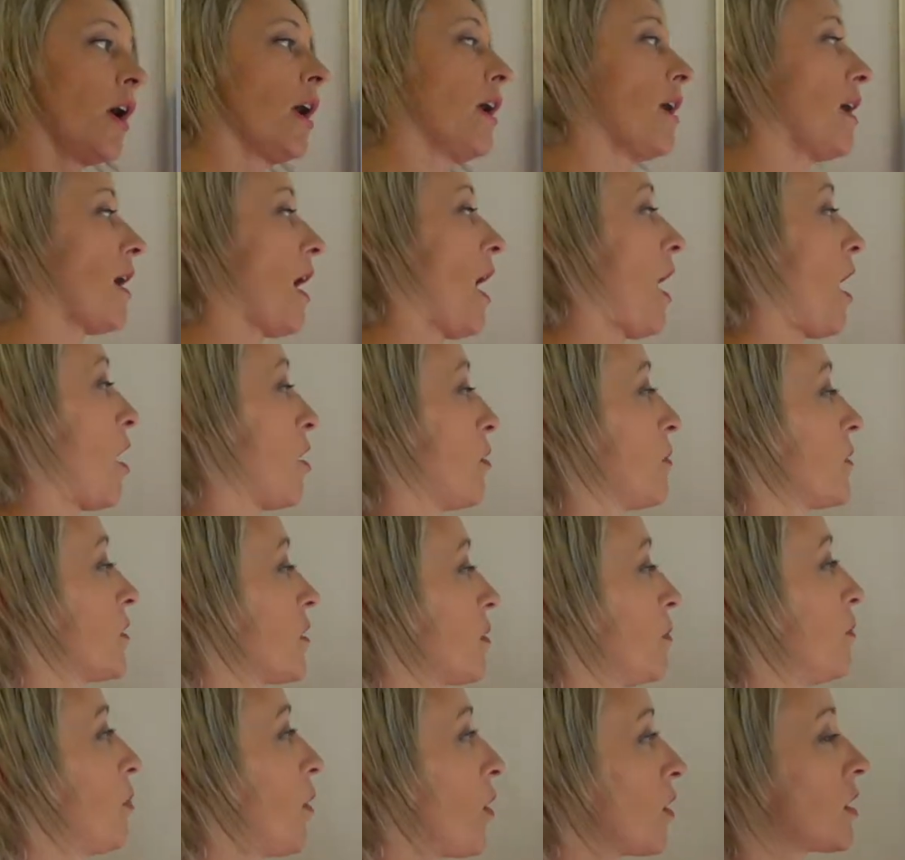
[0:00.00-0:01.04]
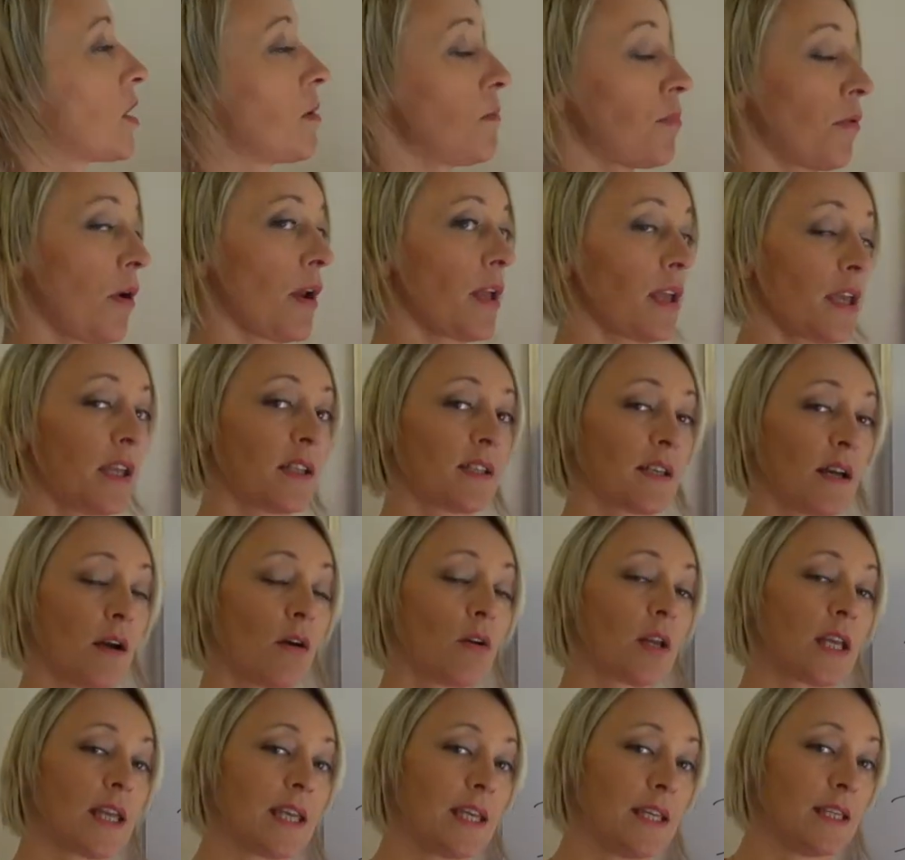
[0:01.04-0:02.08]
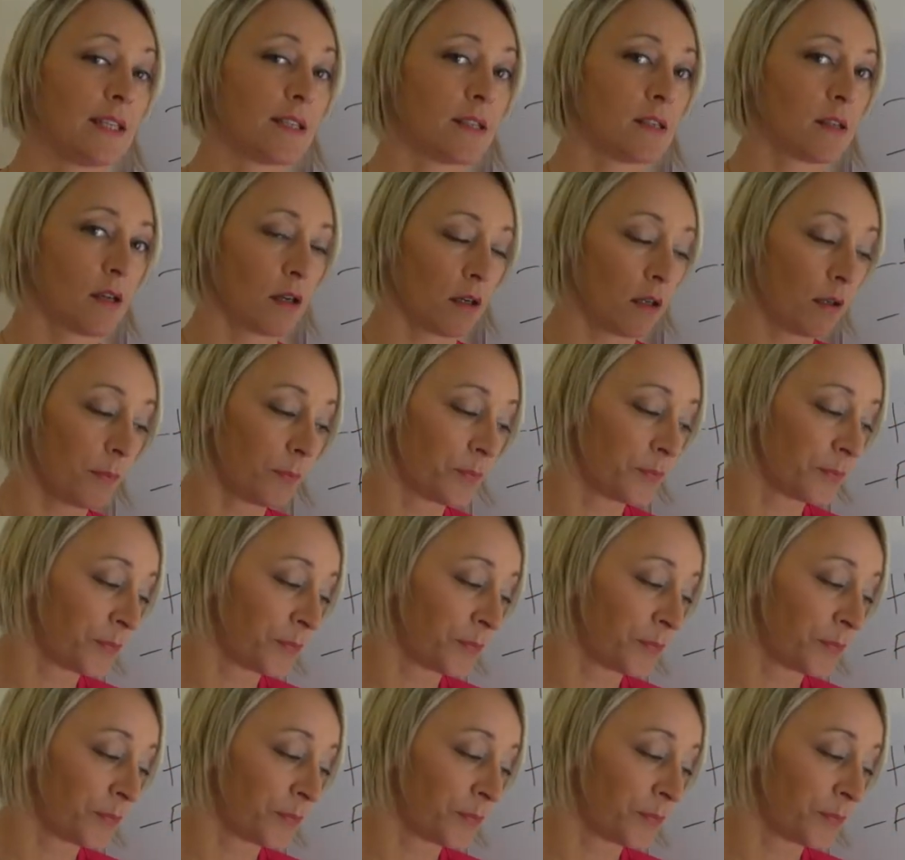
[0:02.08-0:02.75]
it helps the body break it down easier.